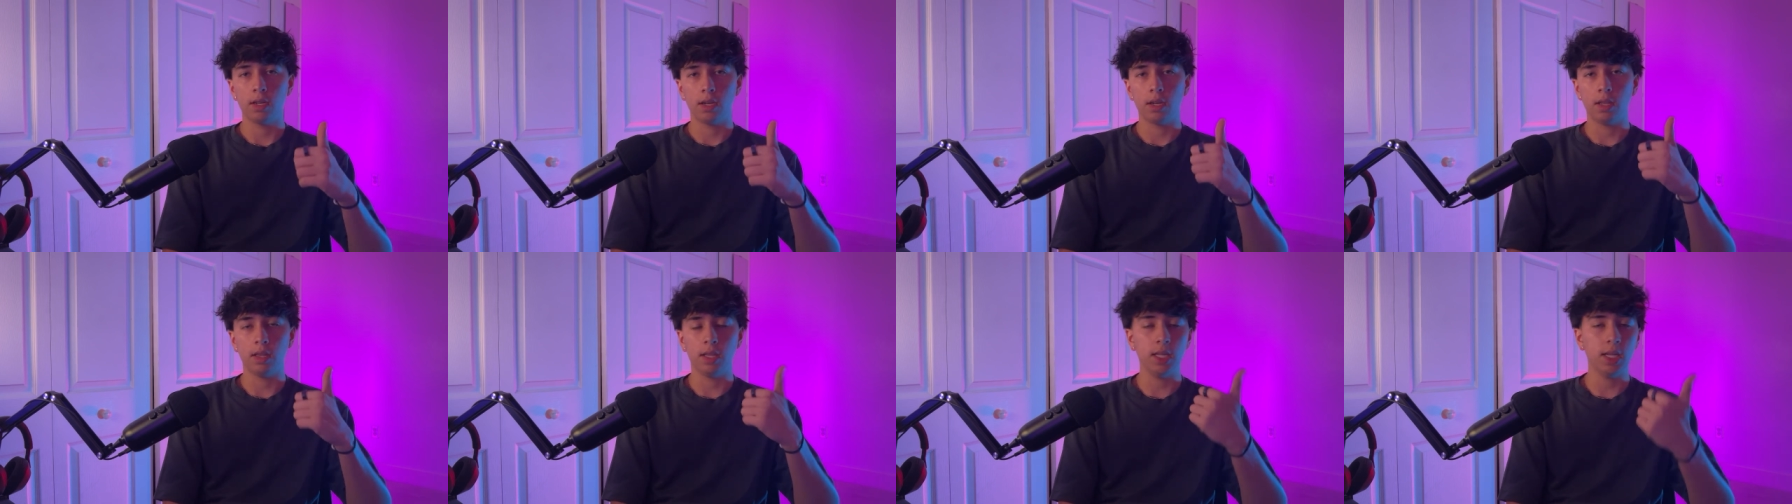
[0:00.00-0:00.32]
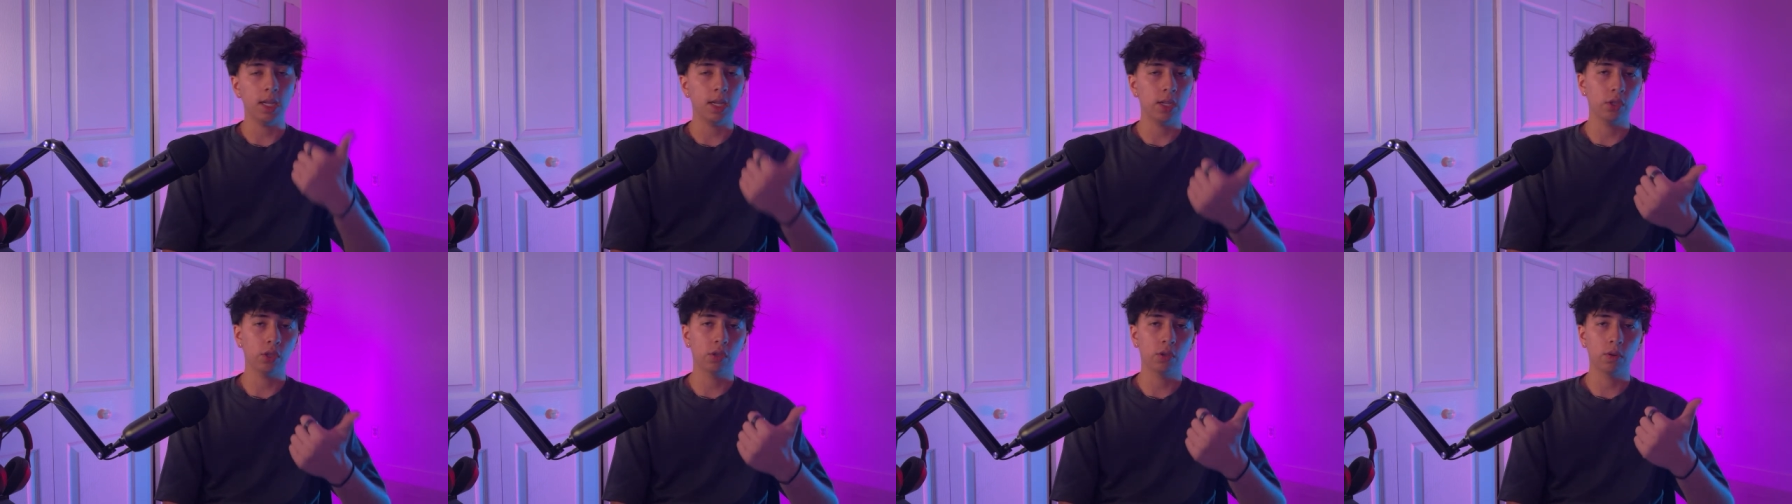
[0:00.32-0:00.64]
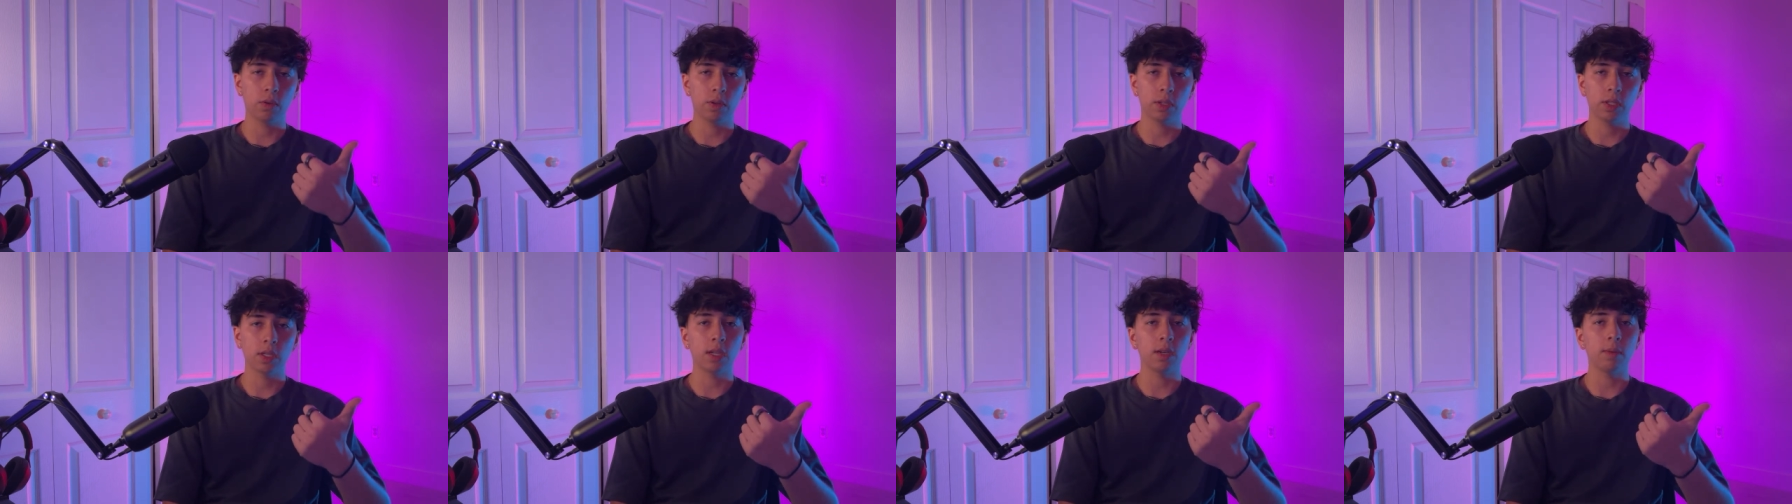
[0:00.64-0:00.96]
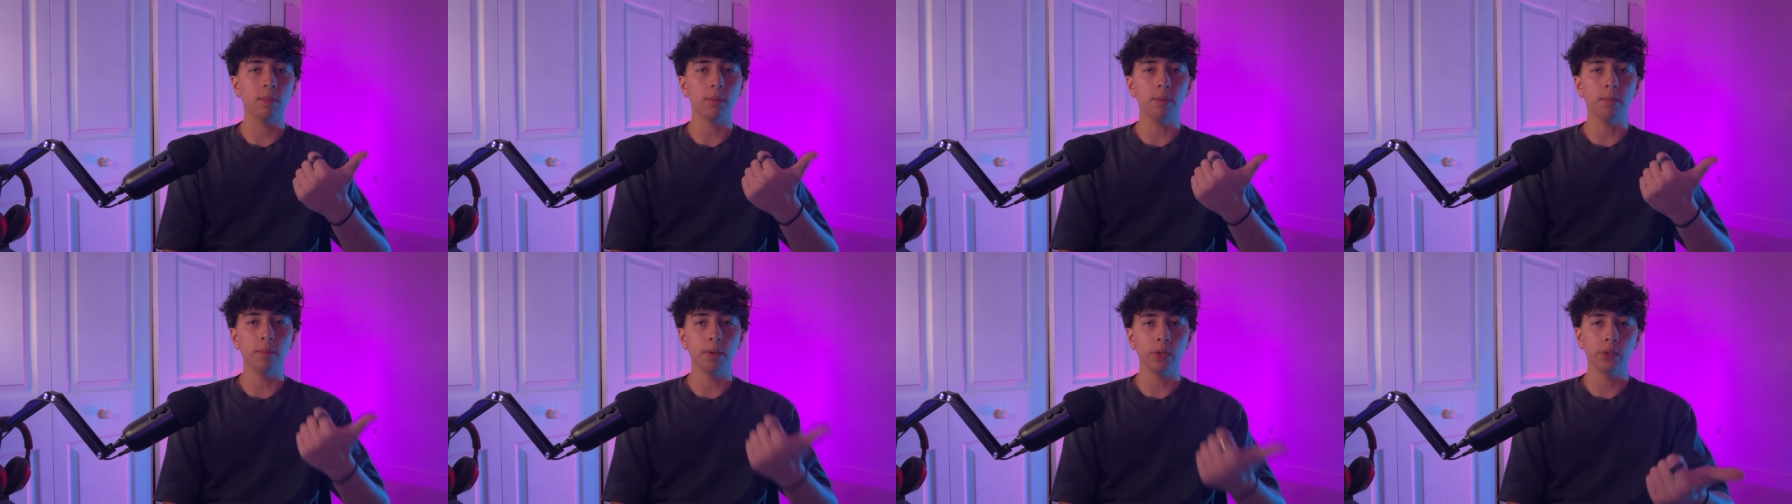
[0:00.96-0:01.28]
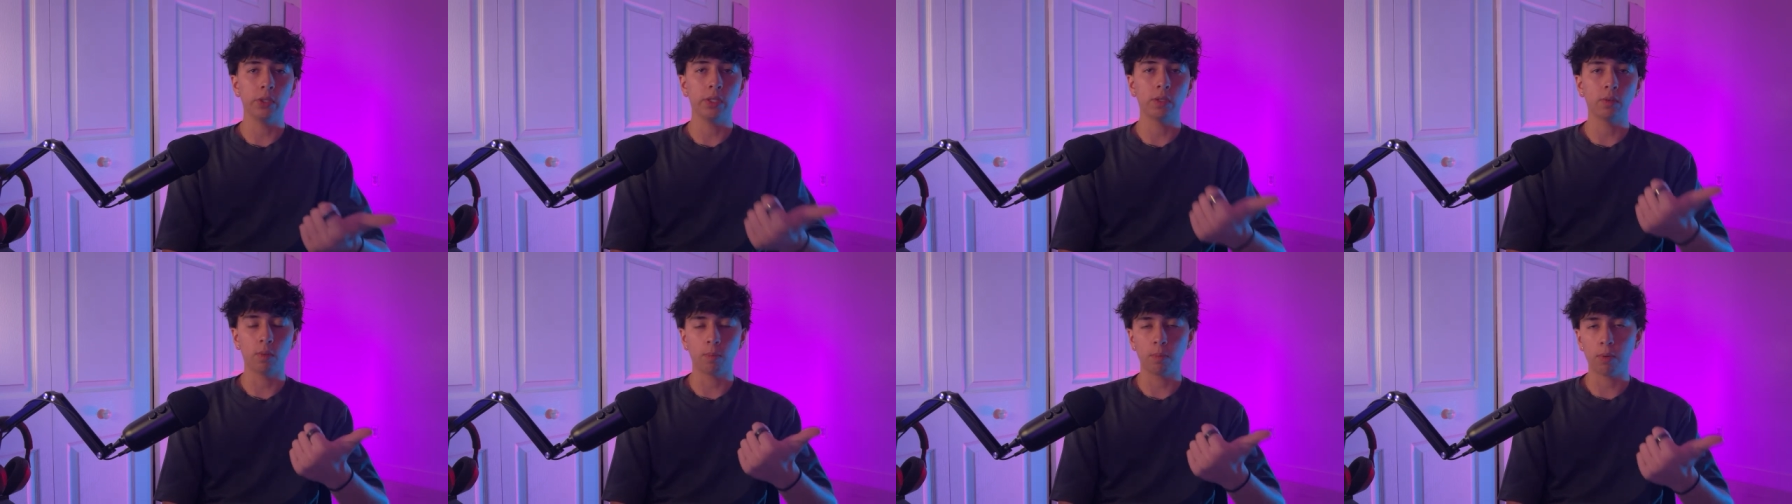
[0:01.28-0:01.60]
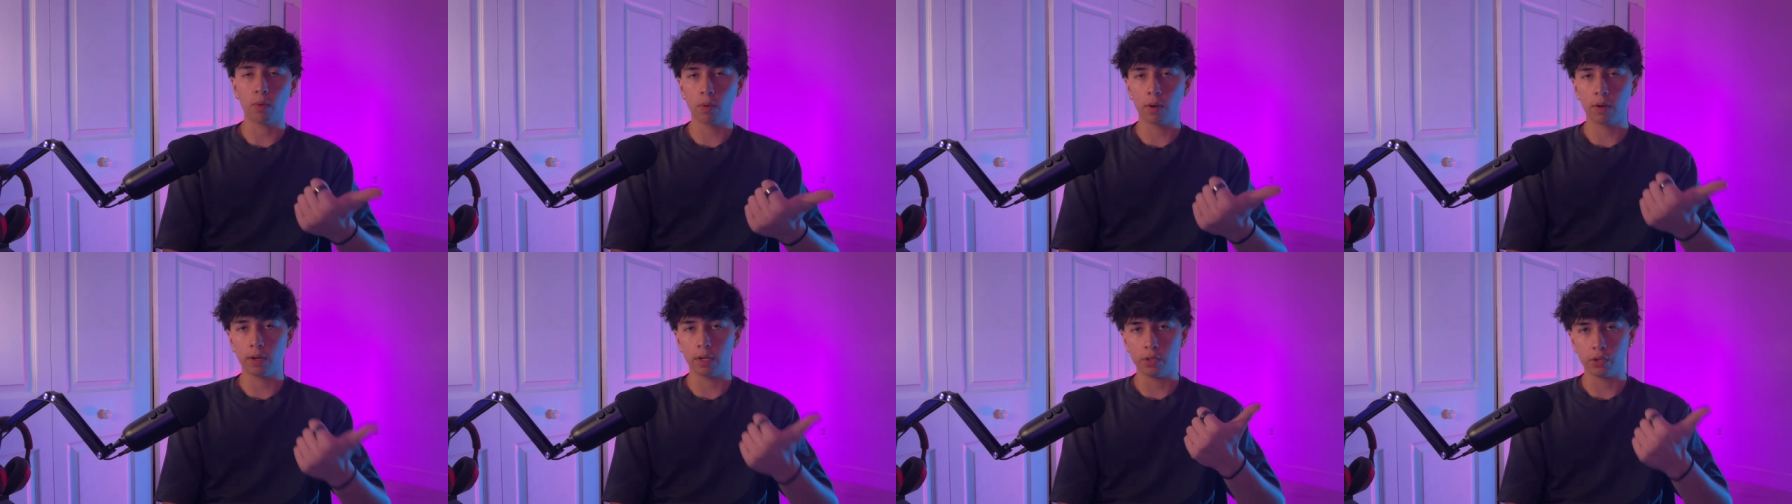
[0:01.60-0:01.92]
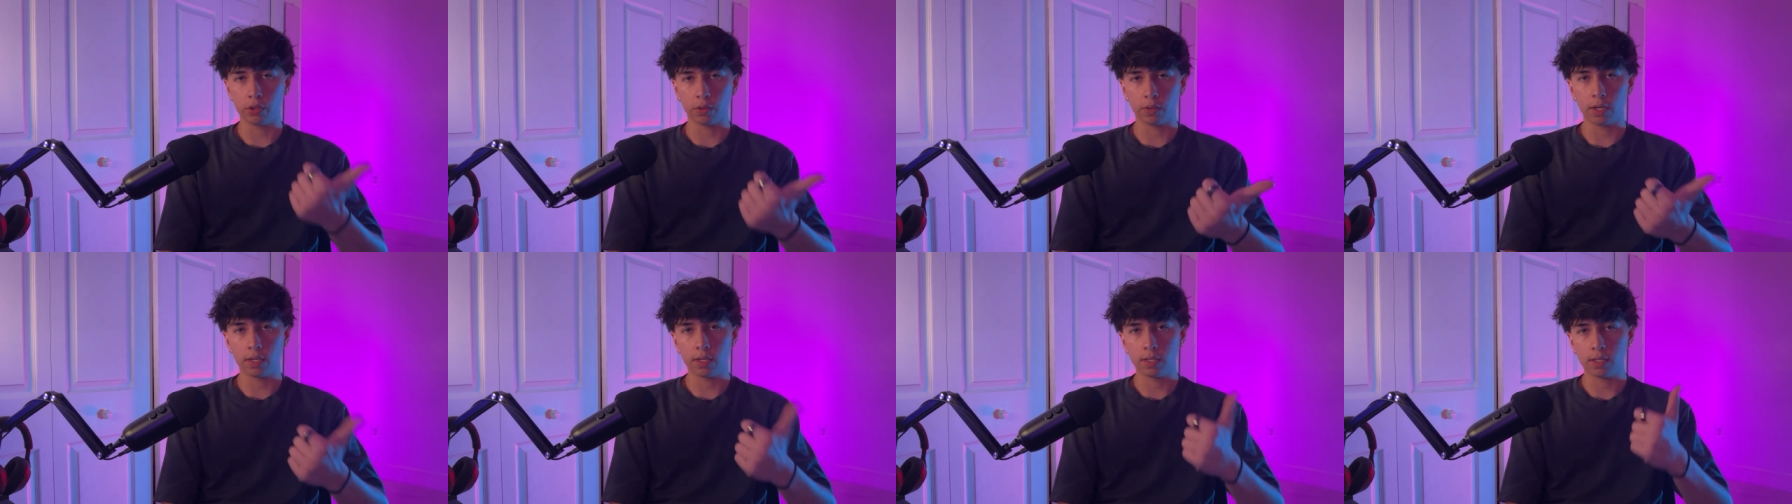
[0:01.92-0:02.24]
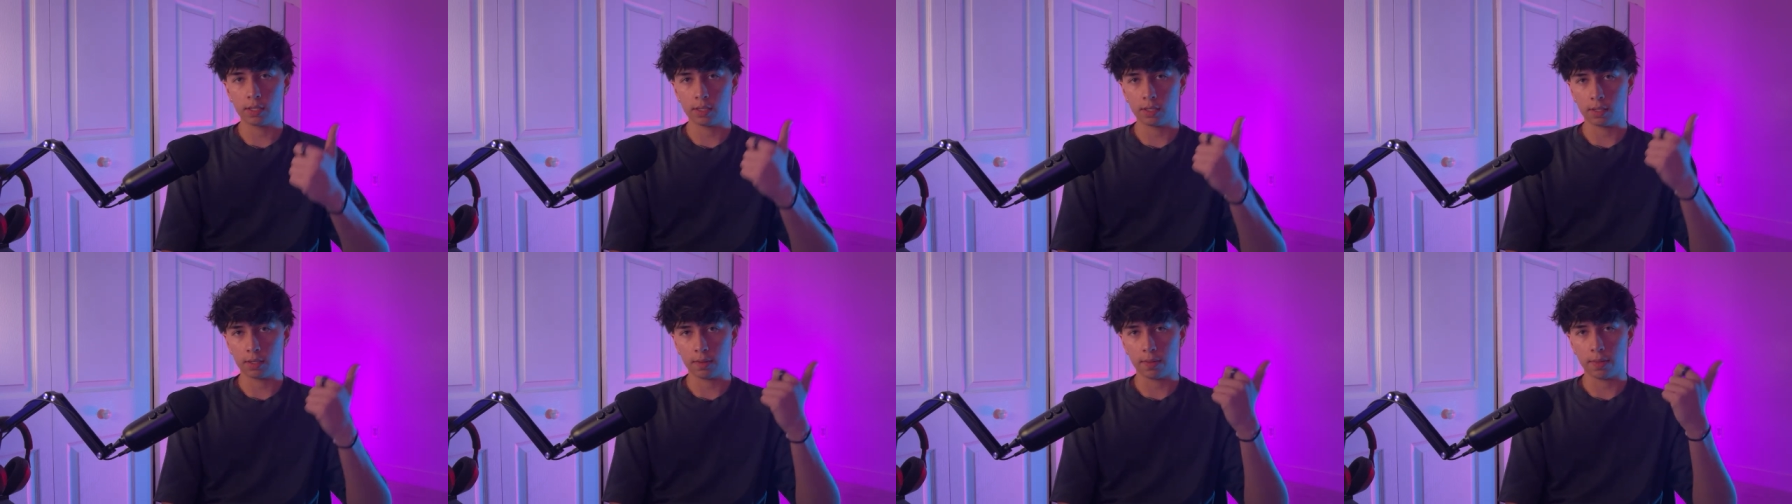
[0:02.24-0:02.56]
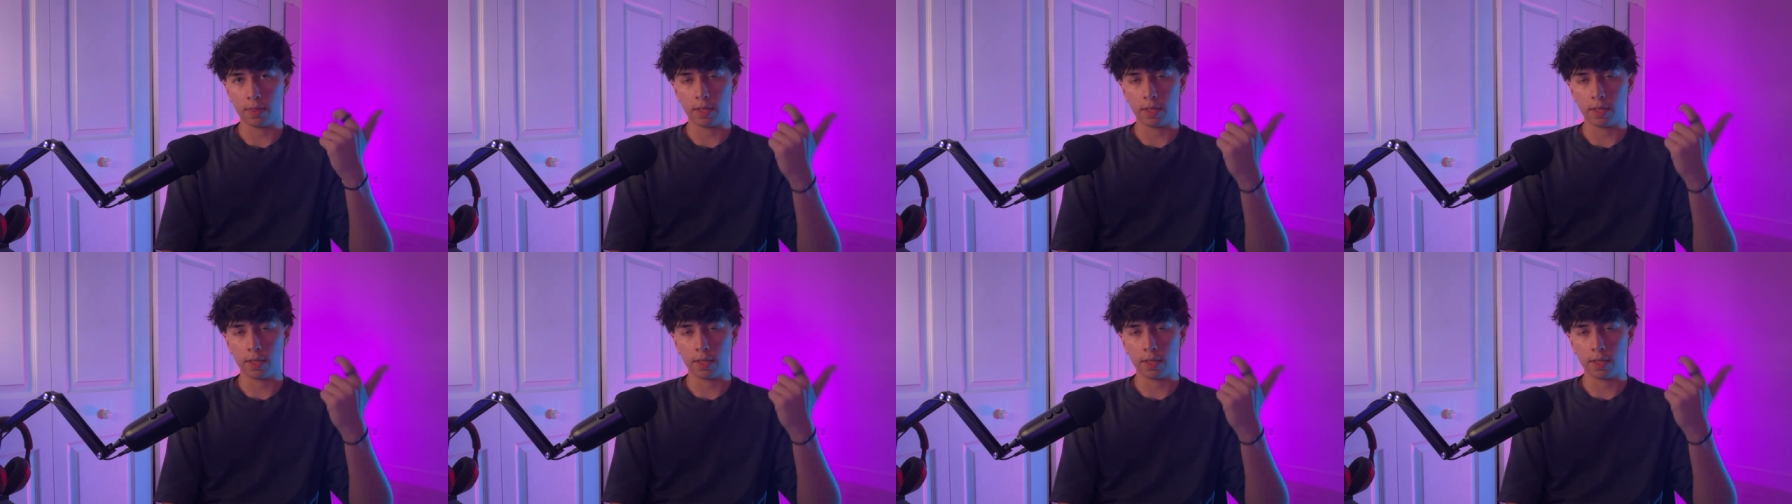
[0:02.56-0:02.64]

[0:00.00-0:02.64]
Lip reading: The intro is going to be building rapport and trust.